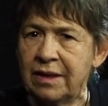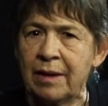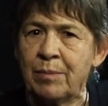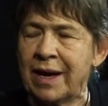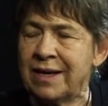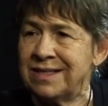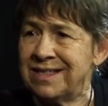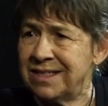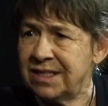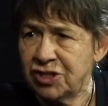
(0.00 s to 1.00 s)
they made a
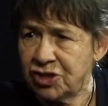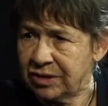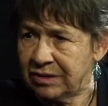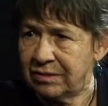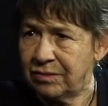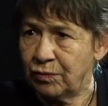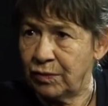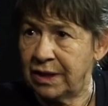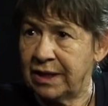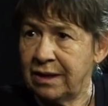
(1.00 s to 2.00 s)
decision,
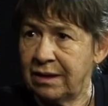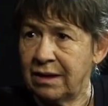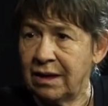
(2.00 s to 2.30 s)
really,